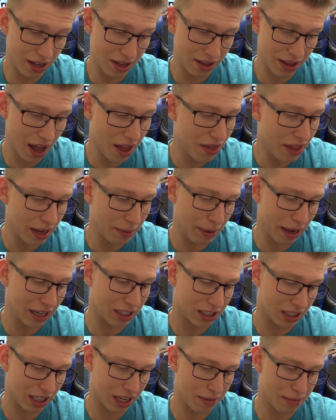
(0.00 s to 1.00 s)
then they
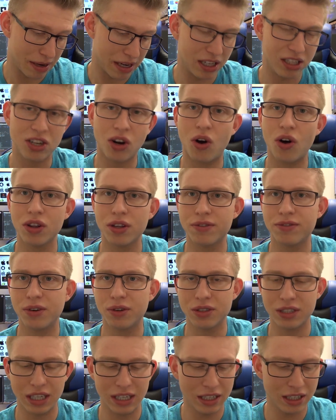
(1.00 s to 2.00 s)
basically admitted to all the
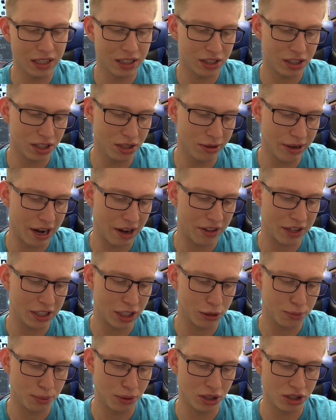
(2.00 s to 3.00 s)
phones they did it to and how they
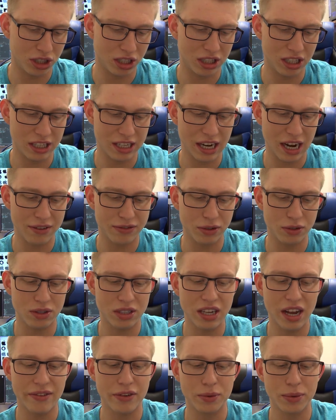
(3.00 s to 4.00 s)
just pushed it to the iPhone
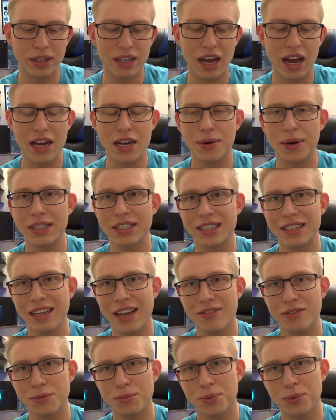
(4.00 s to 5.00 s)
7 with iOS
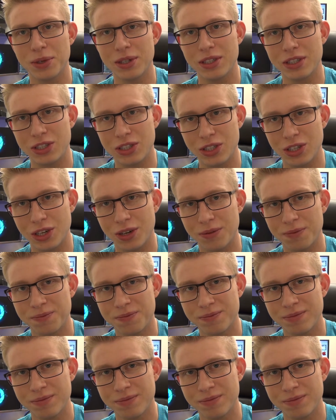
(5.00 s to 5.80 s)
11.2.